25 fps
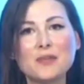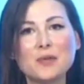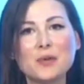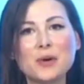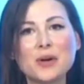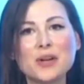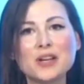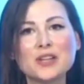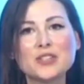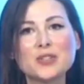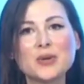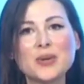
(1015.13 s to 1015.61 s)

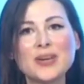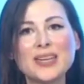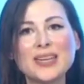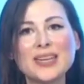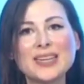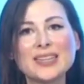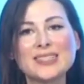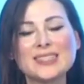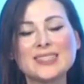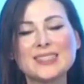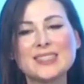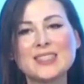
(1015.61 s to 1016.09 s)
for joining
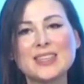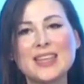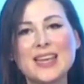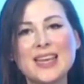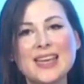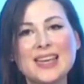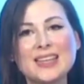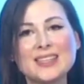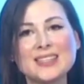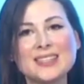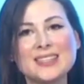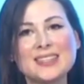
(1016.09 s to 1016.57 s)
us
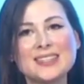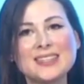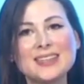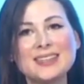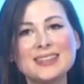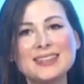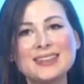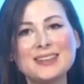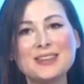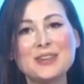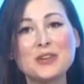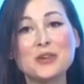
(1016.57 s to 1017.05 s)
today and
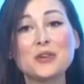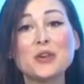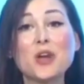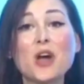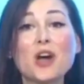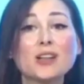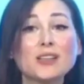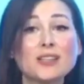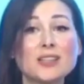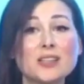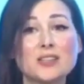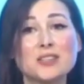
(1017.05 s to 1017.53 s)
distilling your
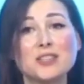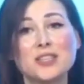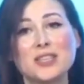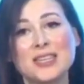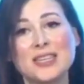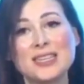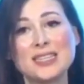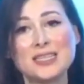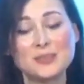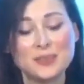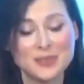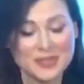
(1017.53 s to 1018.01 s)
knowledge and
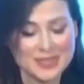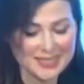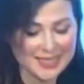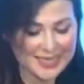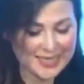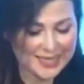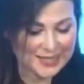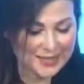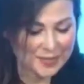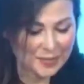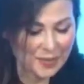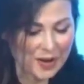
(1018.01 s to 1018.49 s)

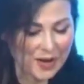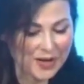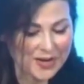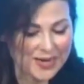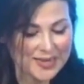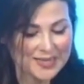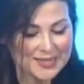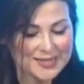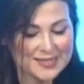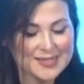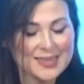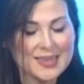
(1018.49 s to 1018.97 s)
expertise upon
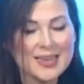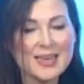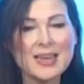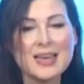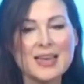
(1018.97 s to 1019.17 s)
us.